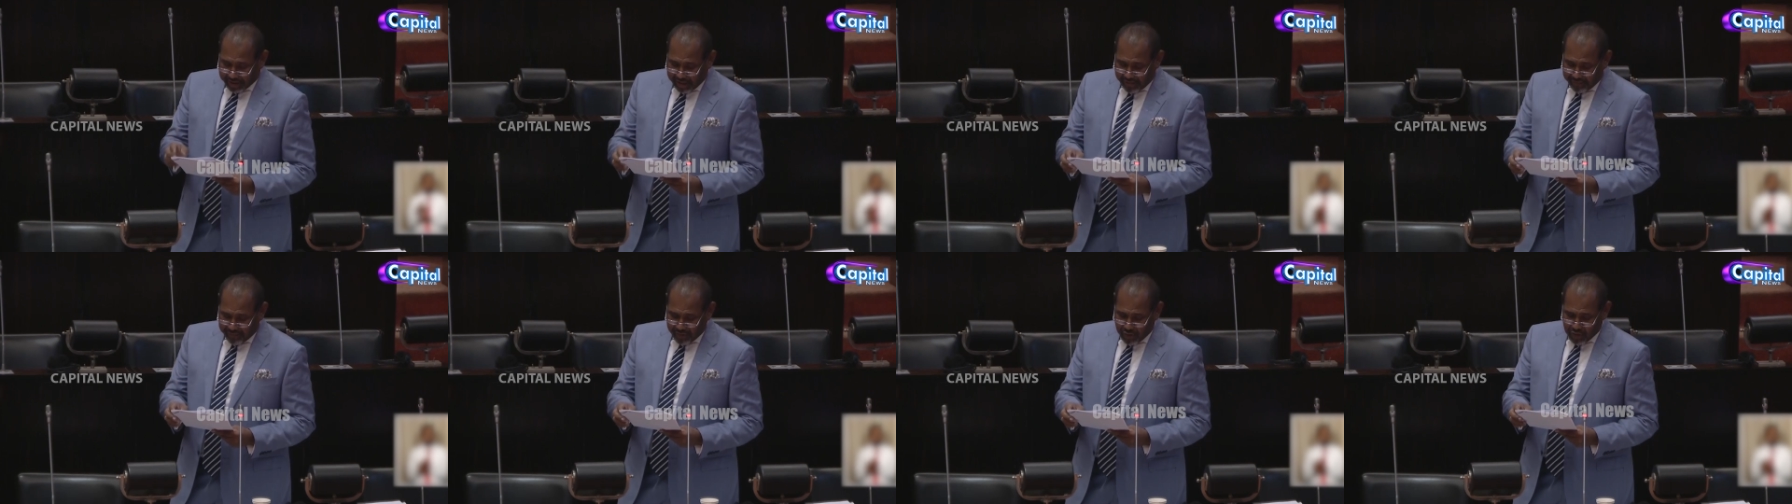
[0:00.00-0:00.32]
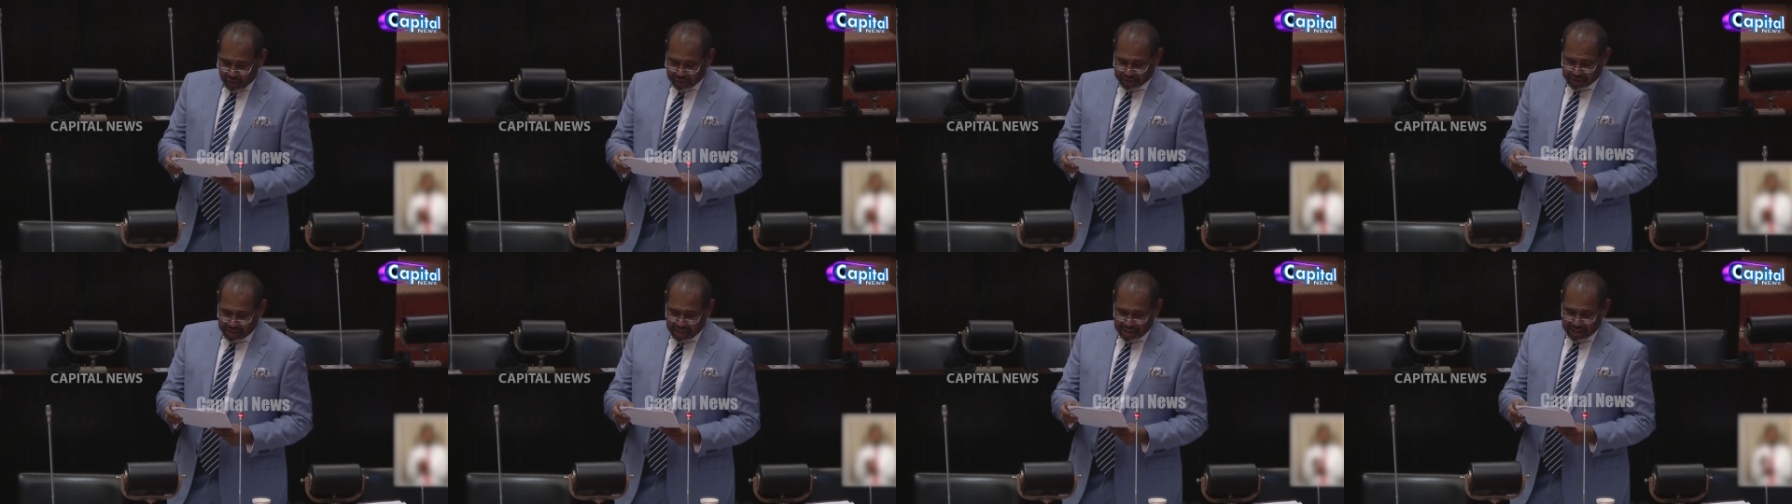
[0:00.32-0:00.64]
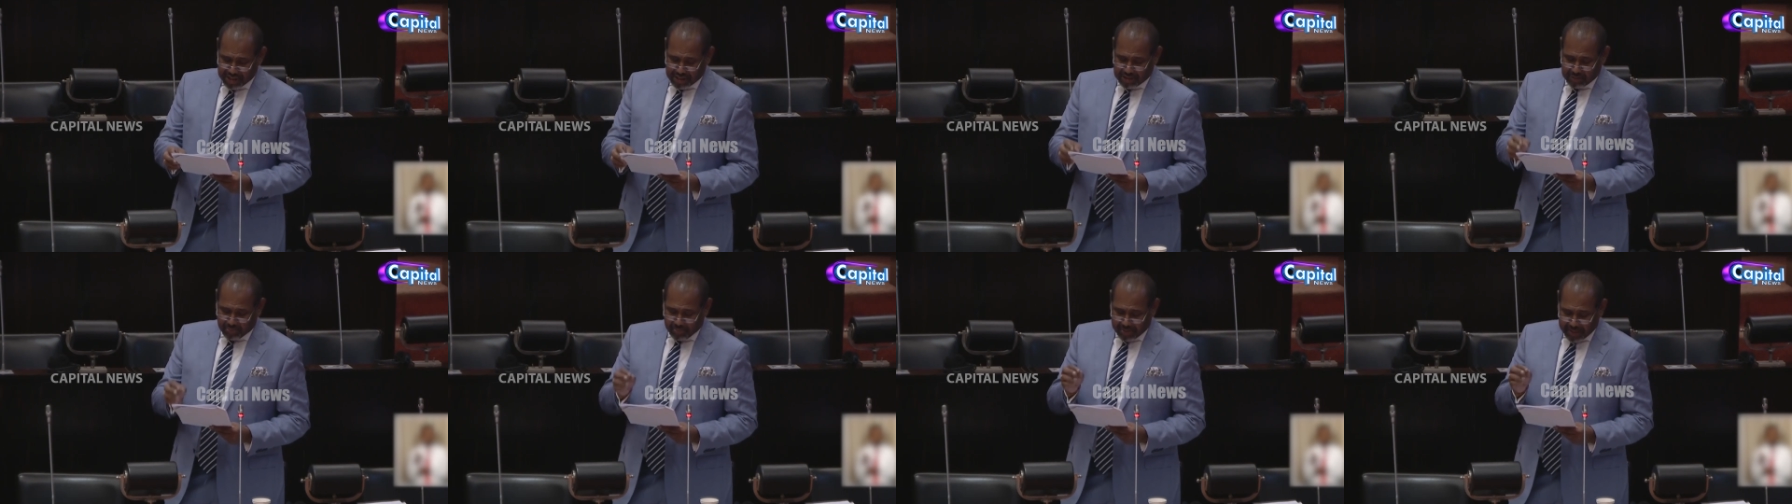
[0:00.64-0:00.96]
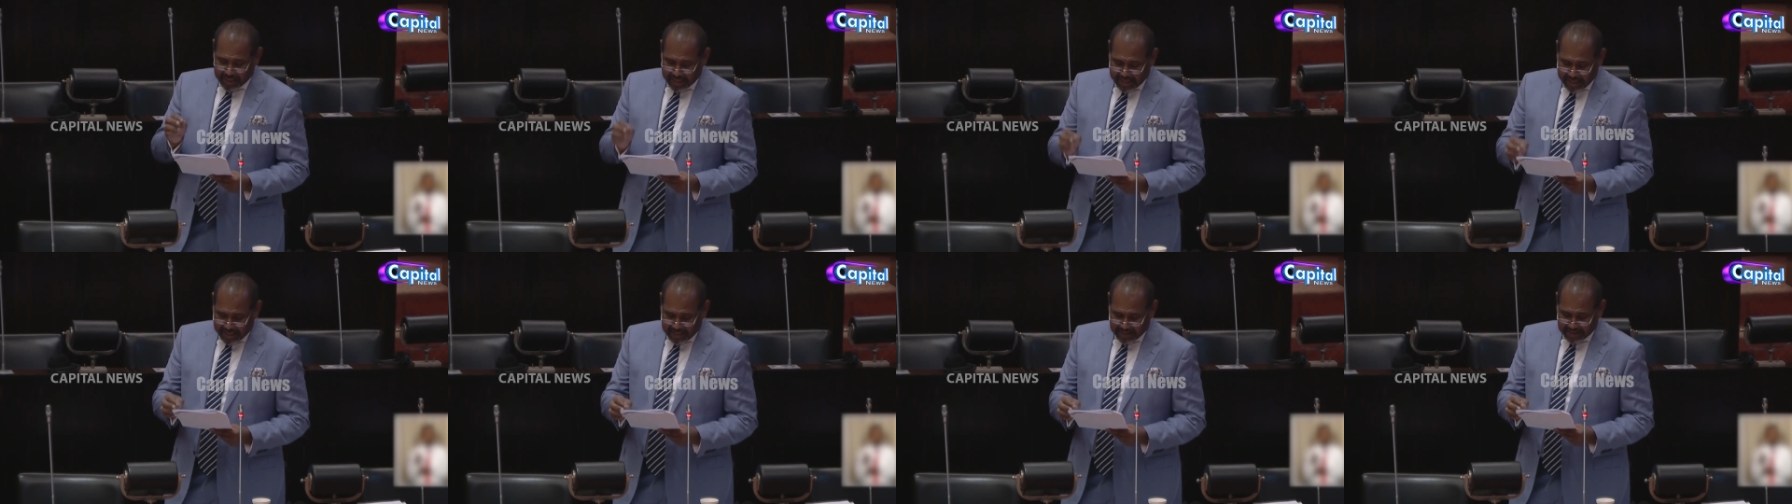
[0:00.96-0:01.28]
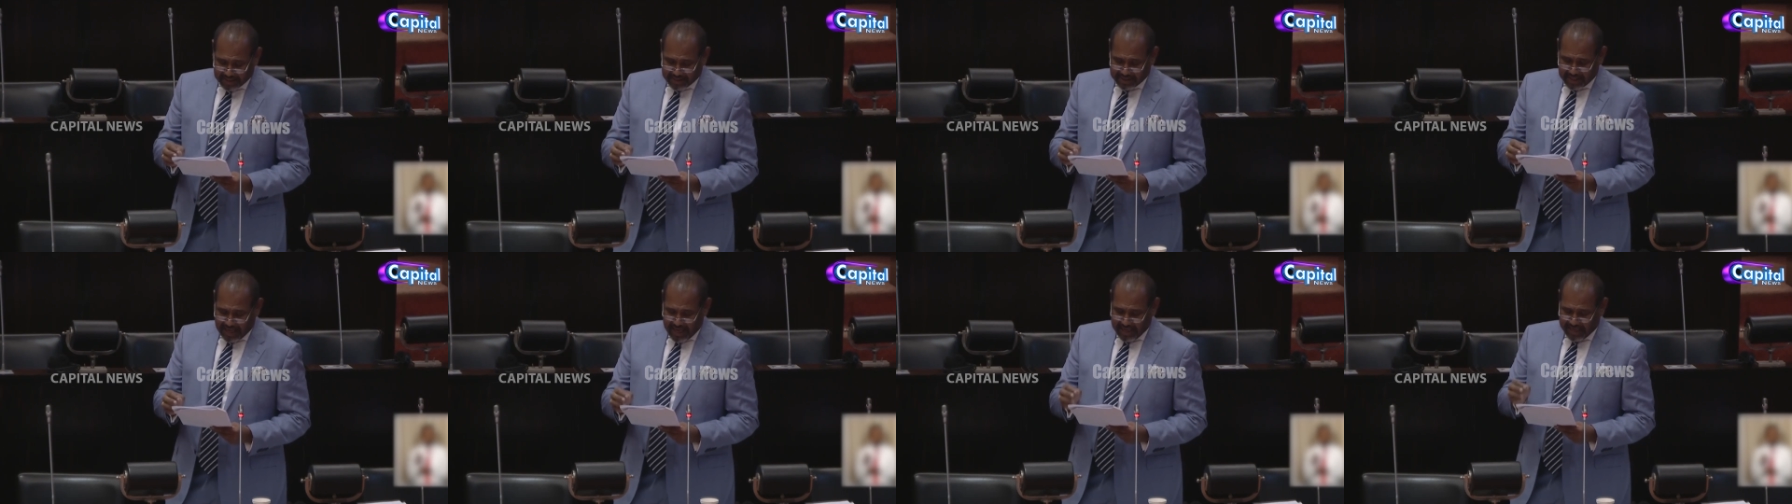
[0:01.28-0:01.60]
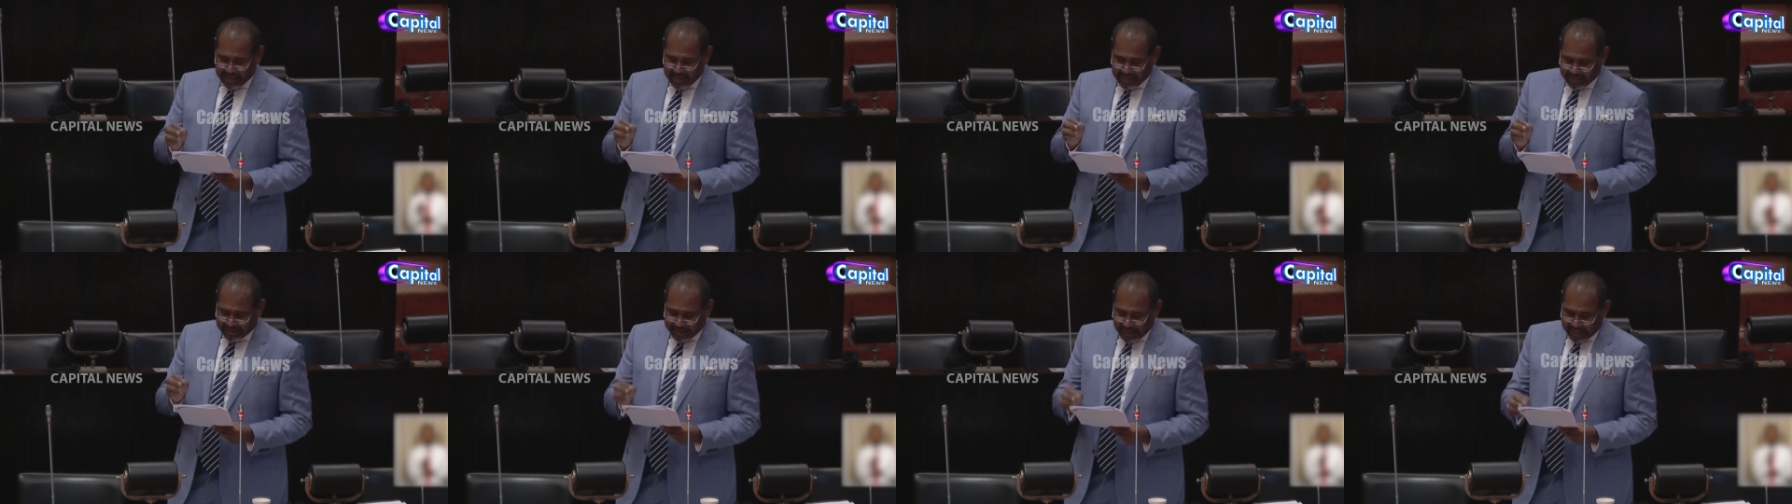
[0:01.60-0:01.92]
forces, police and
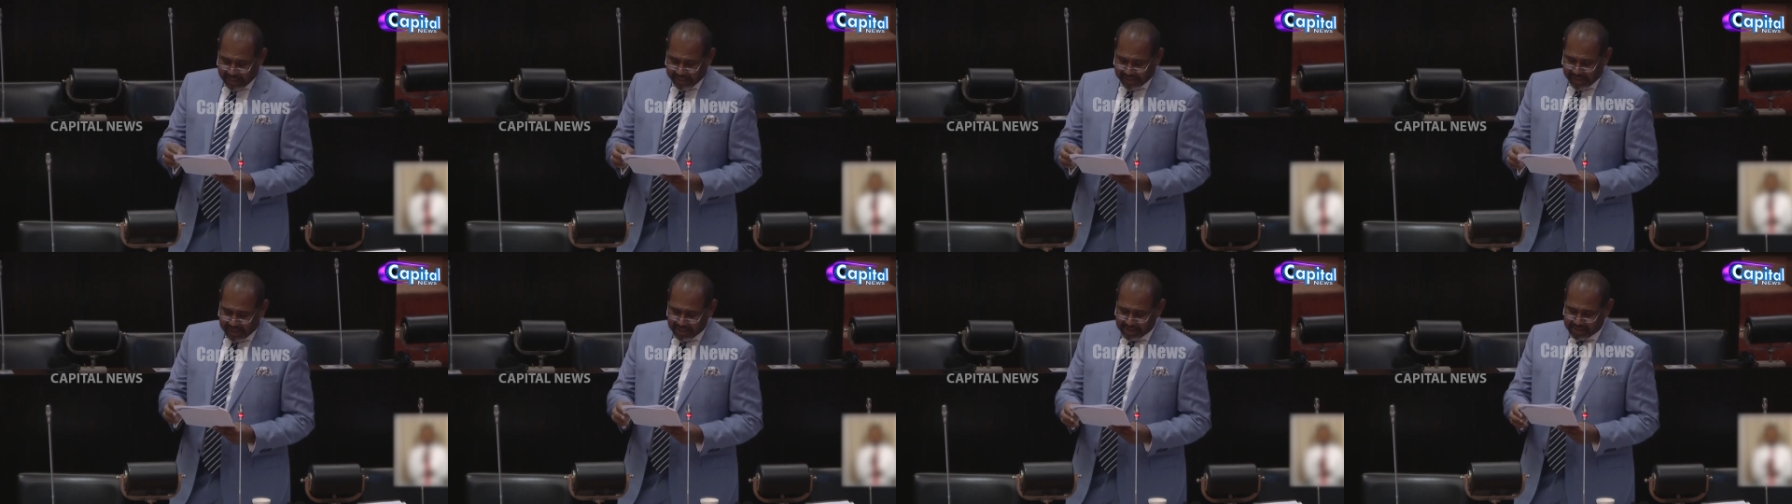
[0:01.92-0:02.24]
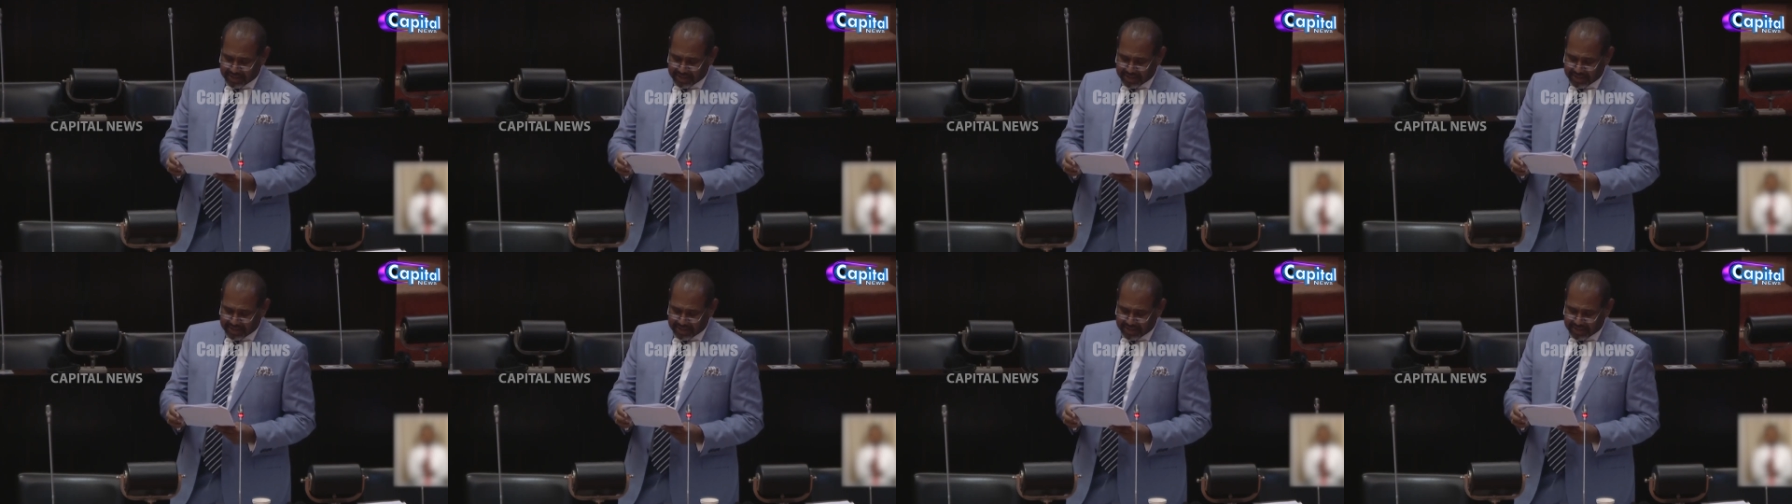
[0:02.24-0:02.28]
intelligence